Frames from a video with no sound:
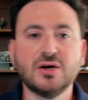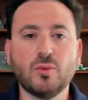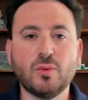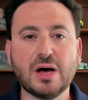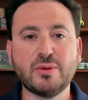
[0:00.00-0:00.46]

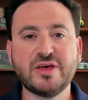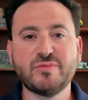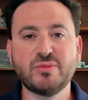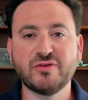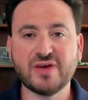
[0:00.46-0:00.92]
While we have
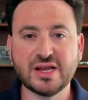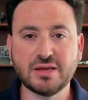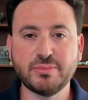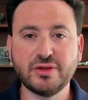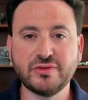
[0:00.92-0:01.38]
been
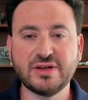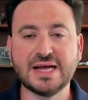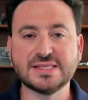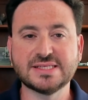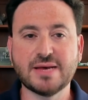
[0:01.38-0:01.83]
providing built-in
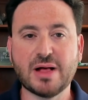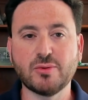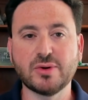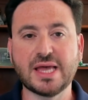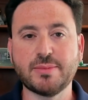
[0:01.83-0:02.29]

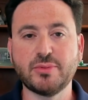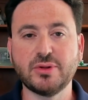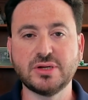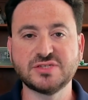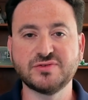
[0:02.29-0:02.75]
anti-malware
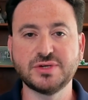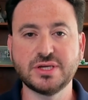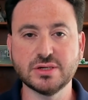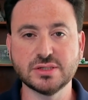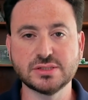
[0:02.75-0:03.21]
capabilities for
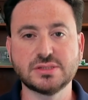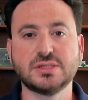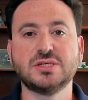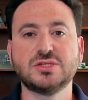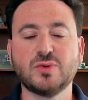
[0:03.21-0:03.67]

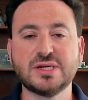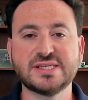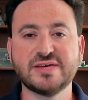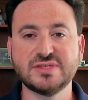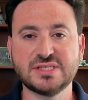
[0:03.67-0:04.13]
years, in
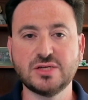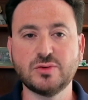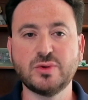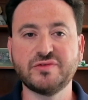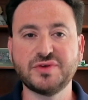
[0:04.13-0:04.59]
2017
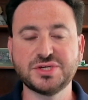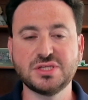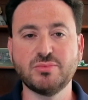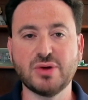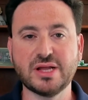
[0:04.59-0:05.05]
we
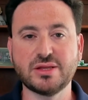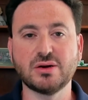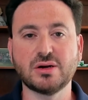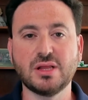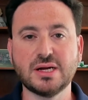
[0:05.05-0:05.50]
officially branded
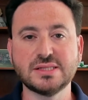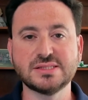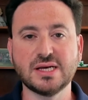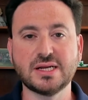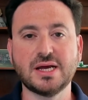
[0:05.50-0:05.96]
our
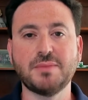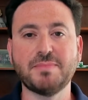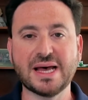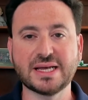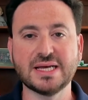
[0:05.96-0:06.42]
client-side and
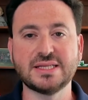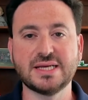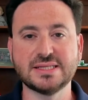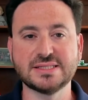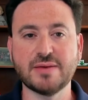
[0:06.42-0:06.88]
back-end
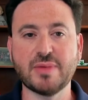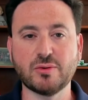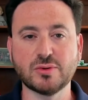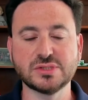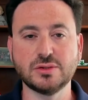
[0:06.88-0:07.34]

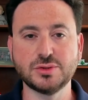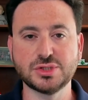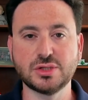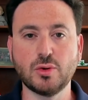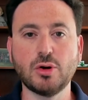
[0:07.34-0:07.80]
anti-malware
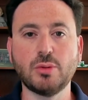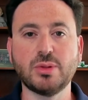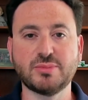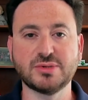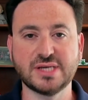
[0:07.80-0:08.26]
solution Google
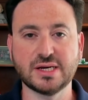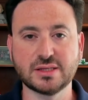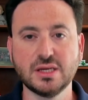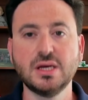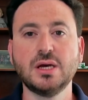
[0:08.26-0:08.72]
Play
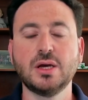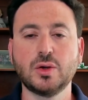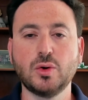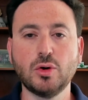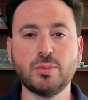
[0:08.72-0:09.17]
Protect.
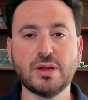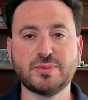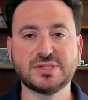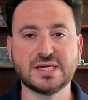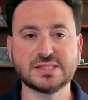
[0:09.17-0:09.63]
Google Play
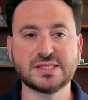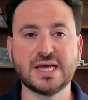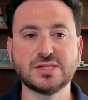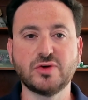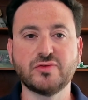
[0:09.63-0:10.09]
Protect
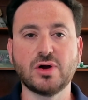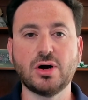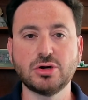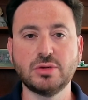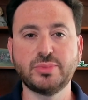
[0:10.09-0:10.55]
scans over
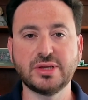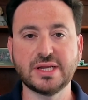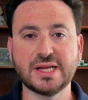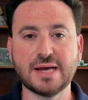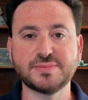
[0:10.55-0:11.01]
100
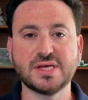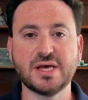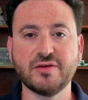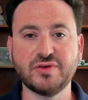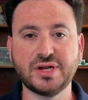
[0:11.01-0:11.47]
billion apps
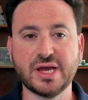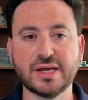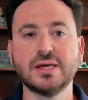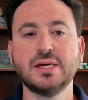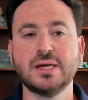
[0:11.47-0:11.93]
every
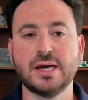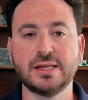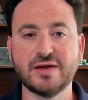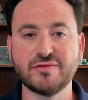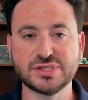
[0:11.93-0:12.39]
day
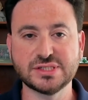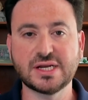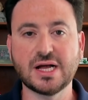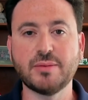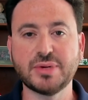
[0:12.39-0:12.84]
and leverages the
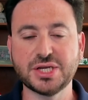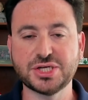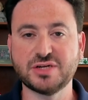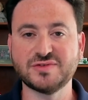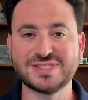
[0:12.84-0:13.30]

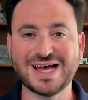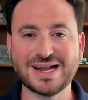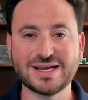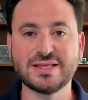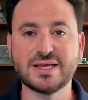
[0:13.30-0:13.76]
combination of
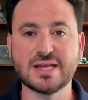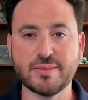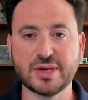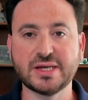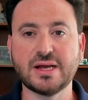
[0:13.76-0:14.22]
static and
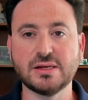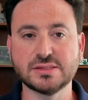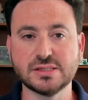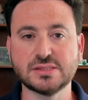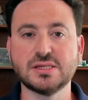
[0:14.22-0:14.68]
dynamic
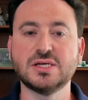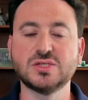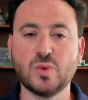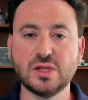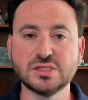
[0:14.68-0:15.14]
analysis,
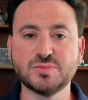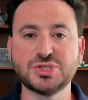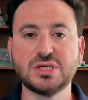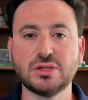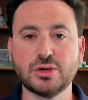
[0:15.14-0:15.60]
as well as
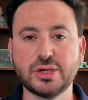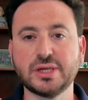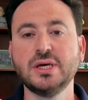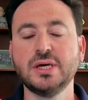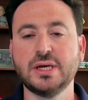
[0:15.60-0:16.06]
machine
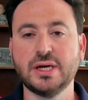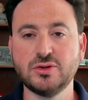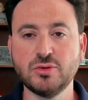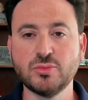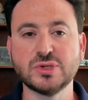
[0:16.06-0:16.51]
learning and
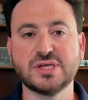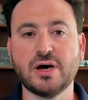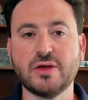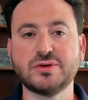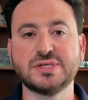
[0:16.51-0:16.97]
numerous
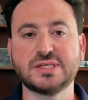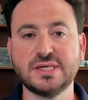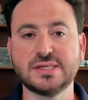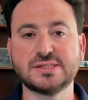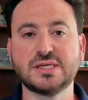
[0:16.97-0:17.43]
other
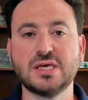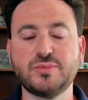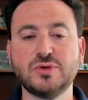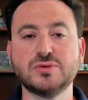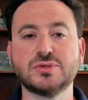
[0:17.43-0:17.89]
techniques to
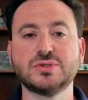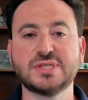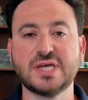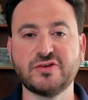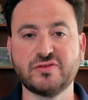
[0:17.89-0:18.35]
keep users
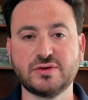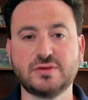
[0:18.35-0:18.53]
safe.